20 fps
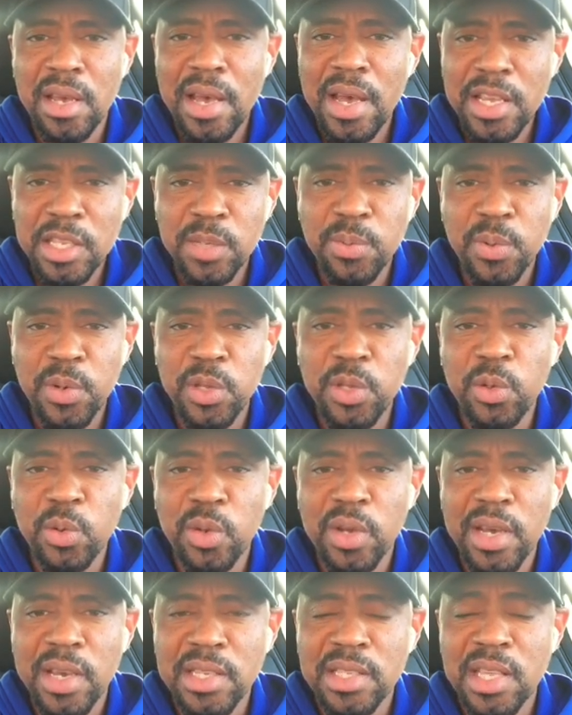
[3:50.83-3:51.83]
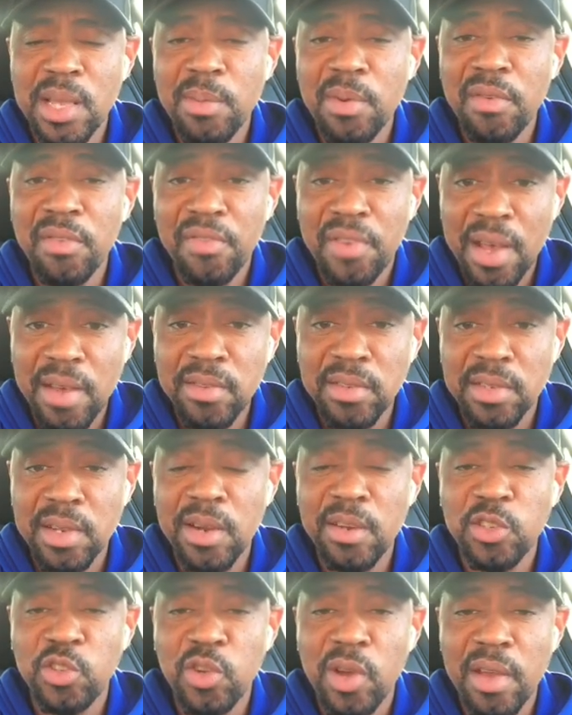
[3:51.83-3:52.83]
as per you guys i'm a five
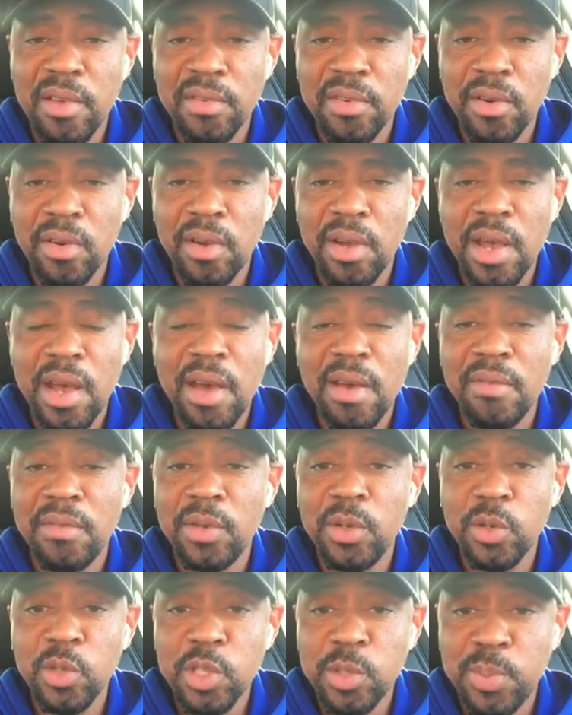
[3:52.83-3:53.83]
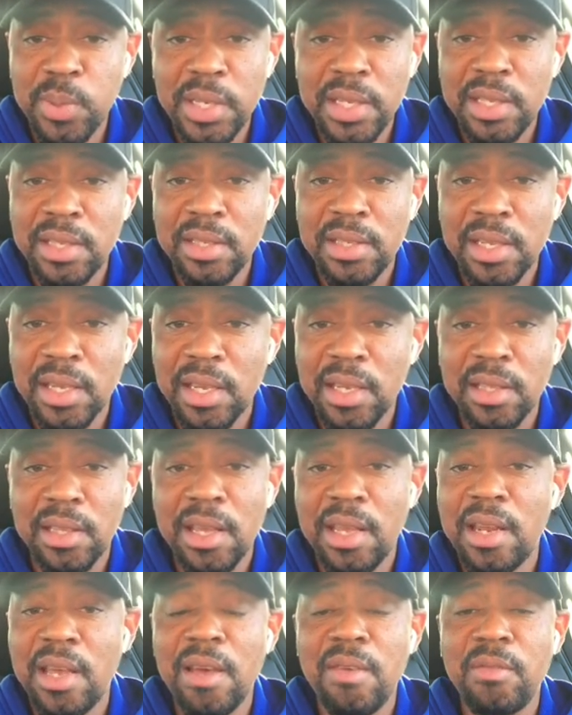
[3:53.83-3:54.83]
star driver i have no speeding ticket
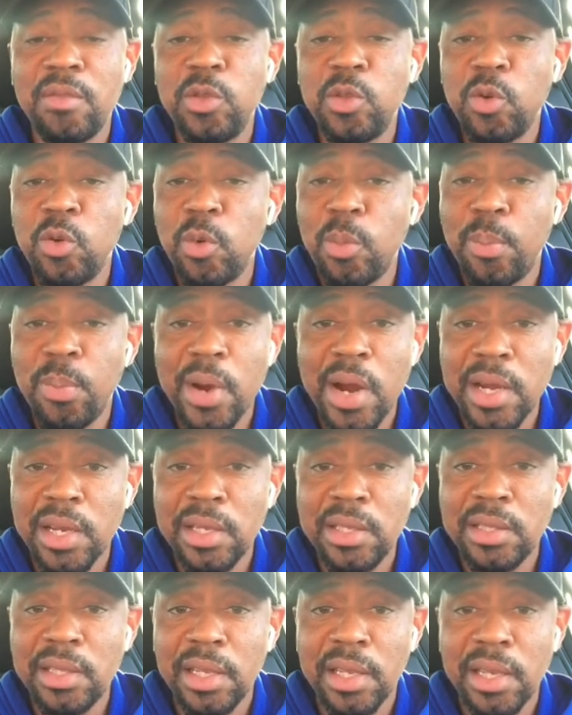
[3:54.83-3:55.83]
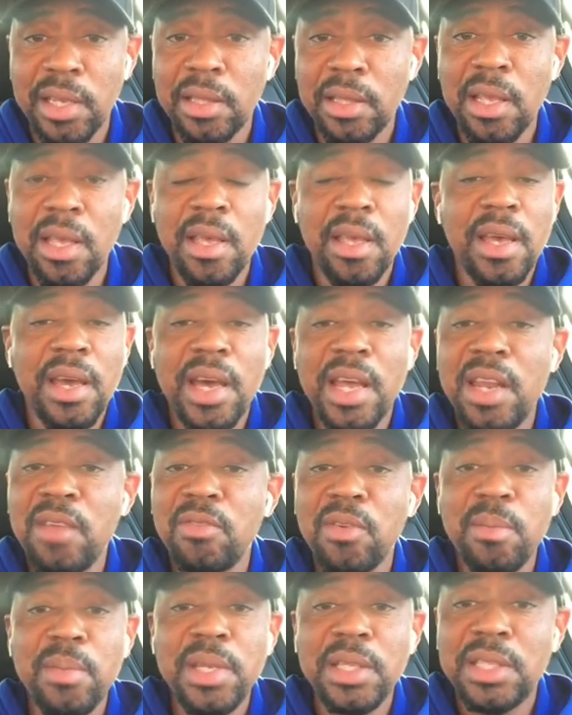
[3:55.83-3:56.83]
and i have no parking ticket i
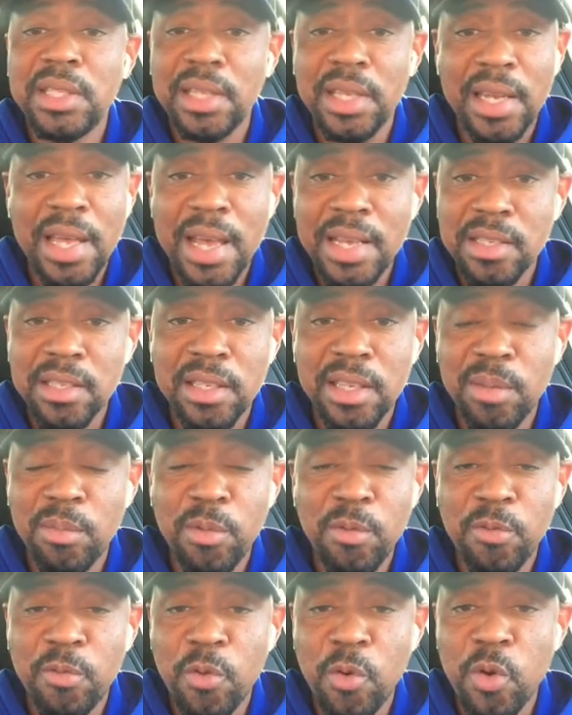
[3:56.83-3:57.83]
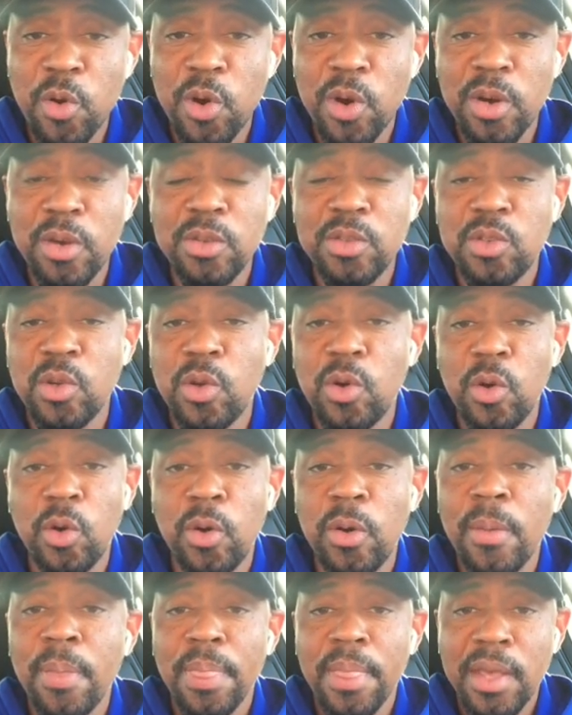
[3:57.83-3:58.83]
never met in an accident before
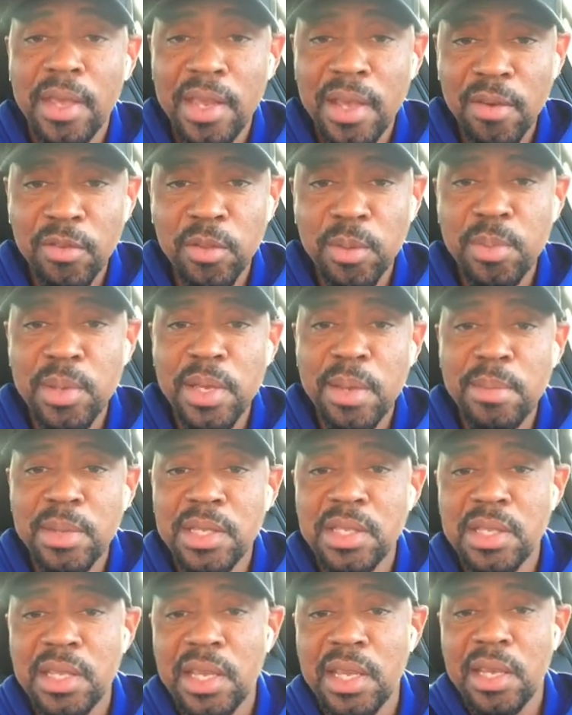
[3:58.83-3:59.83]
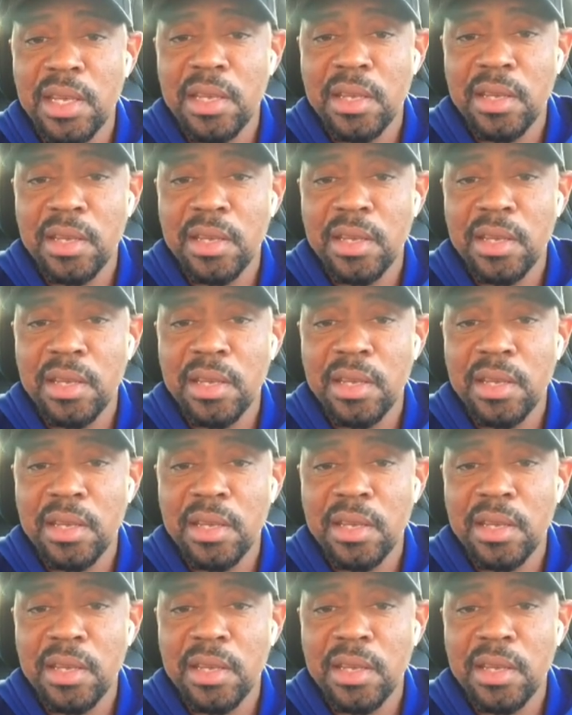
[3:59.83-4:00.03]
so it'd have to be a mistake